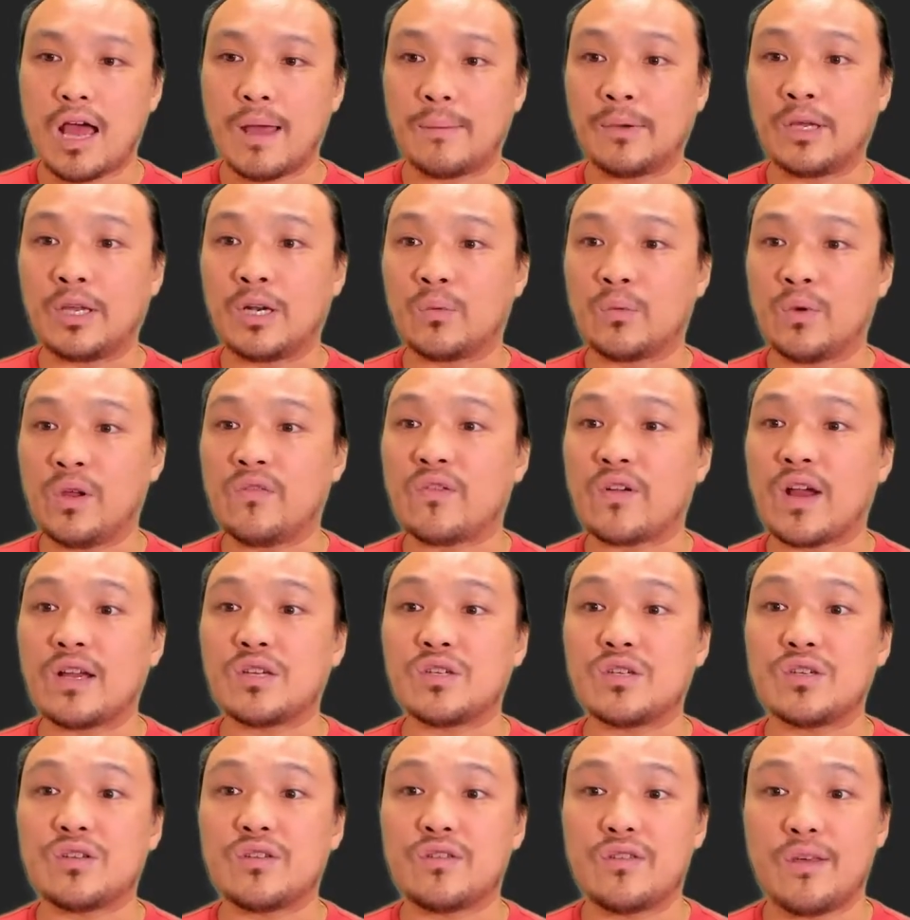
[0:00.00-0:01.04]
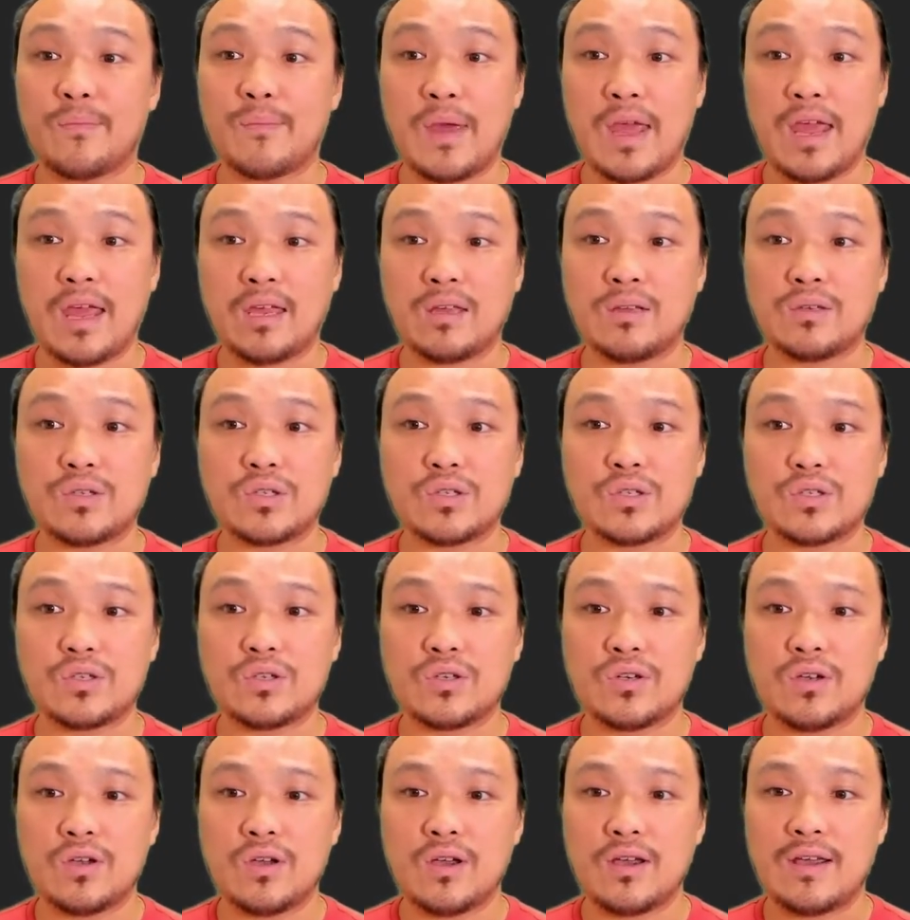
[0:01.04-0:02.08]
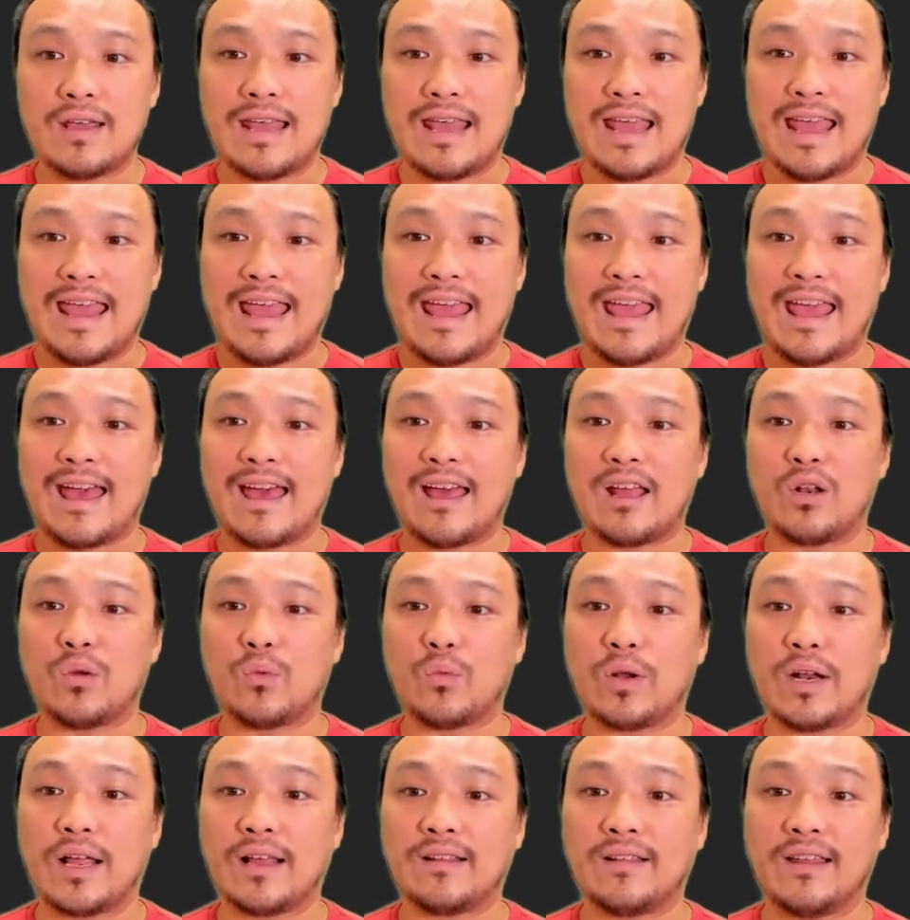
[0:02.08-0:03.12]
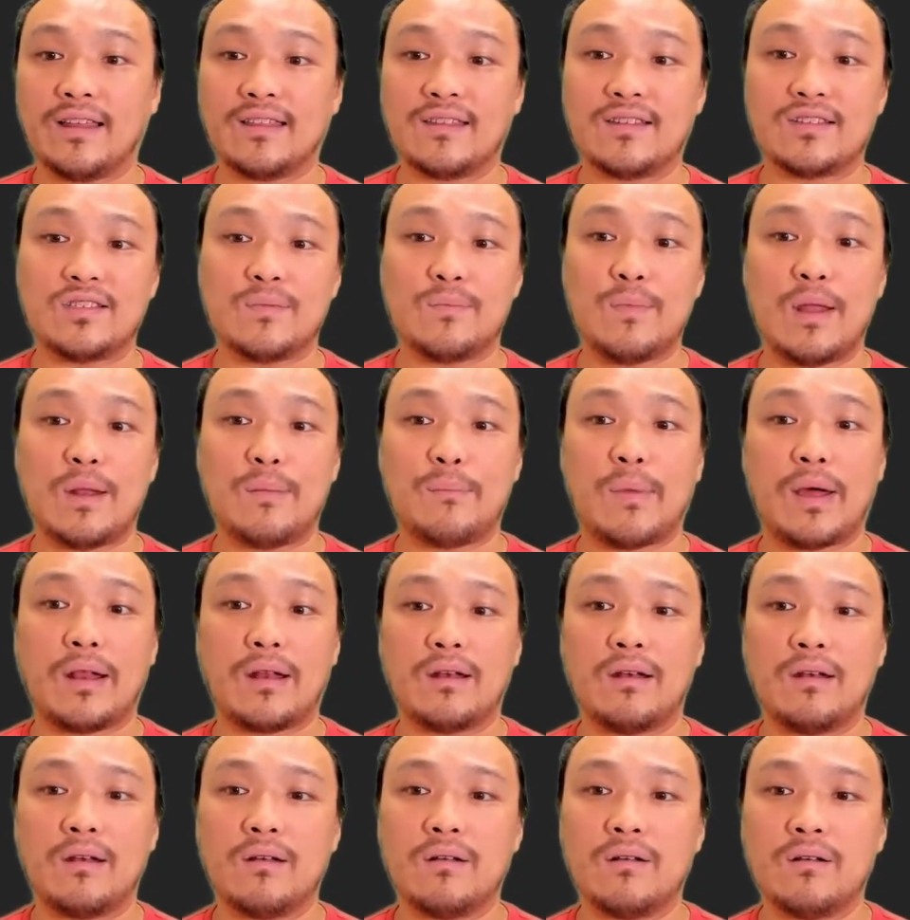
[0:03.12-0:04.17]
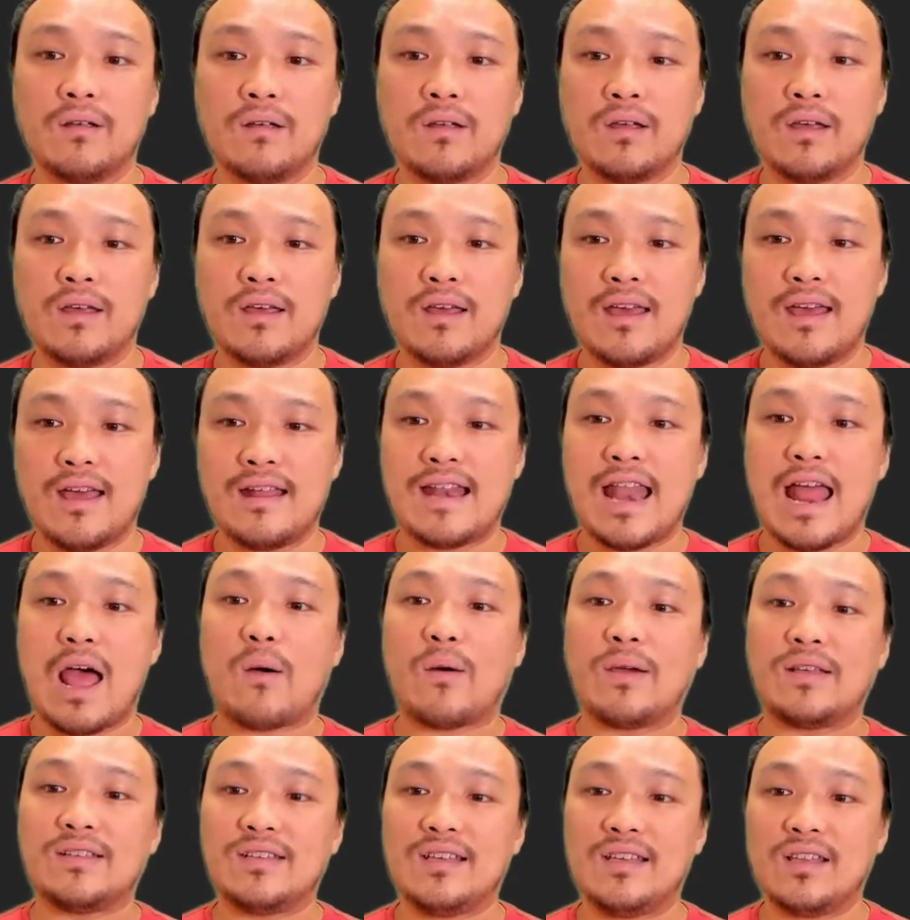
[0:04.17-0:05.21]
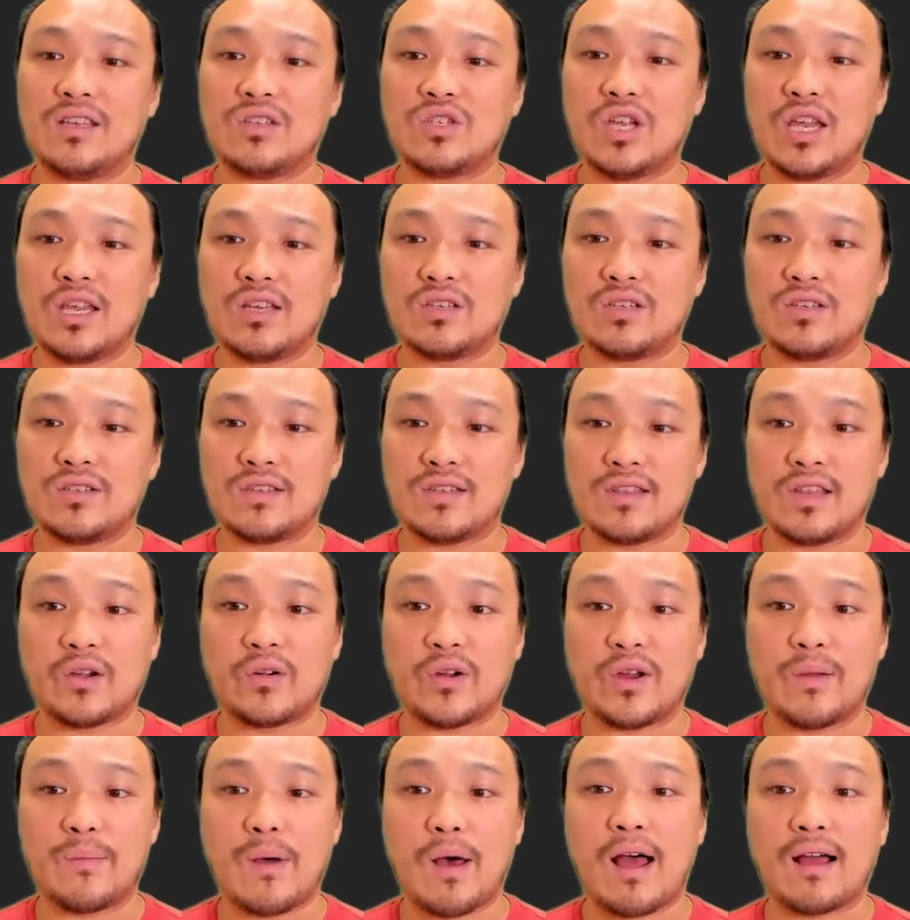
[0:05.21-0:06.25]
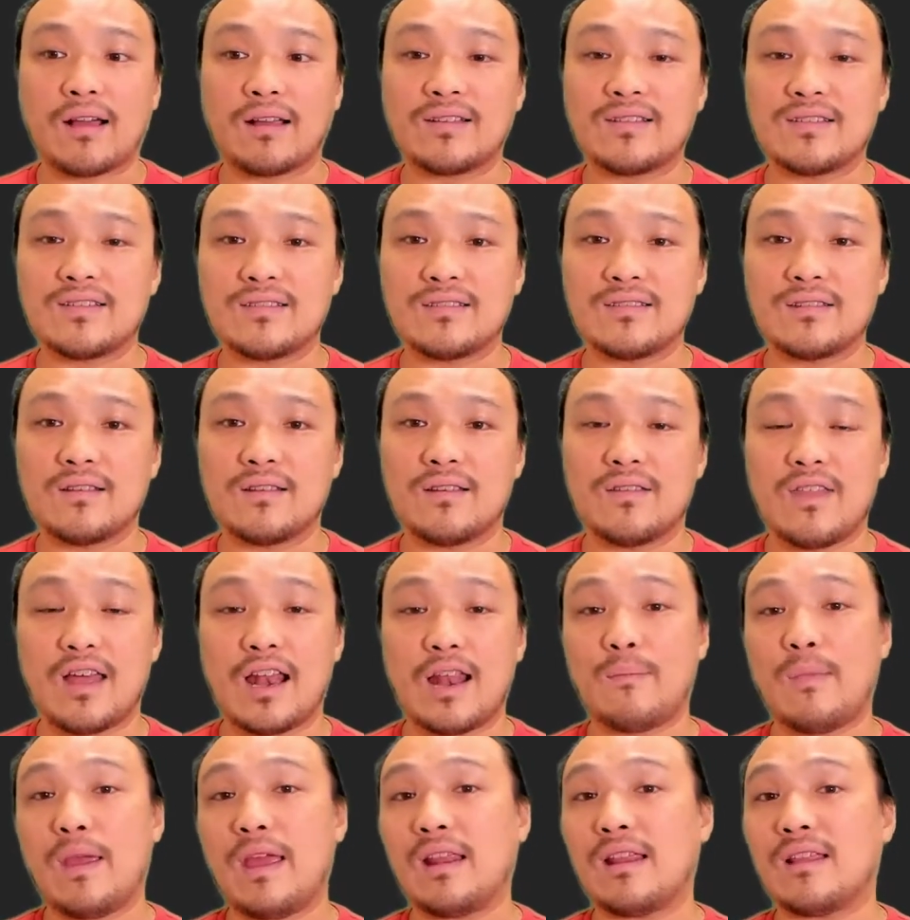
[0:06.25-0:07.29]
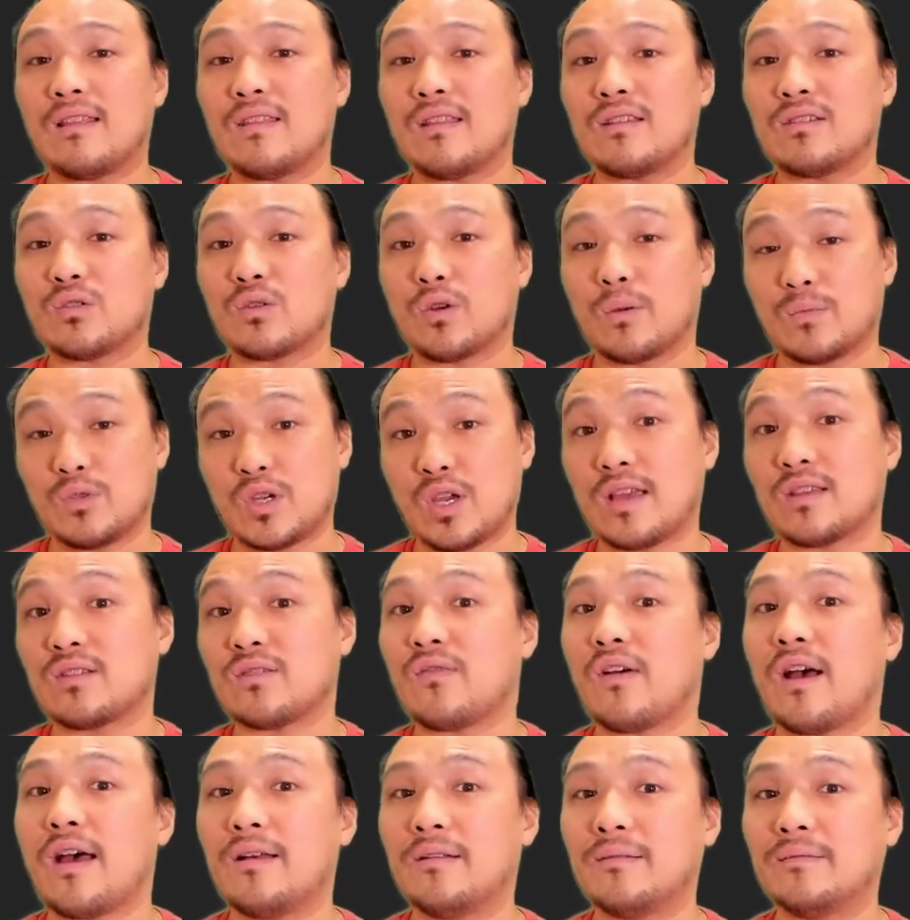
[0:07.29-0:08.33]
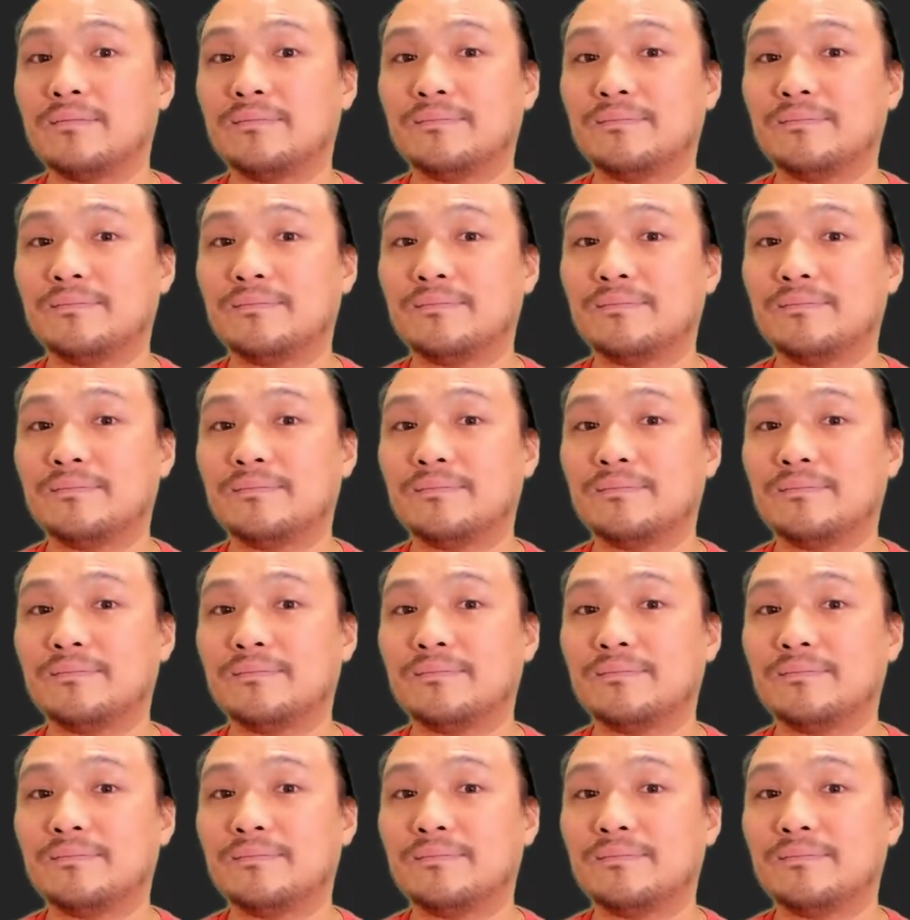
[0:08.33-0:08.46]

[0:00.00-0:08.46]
I'm going to refresh the page. And when I click the submit button, now I see the changes in the gray box that I made in the script.js file.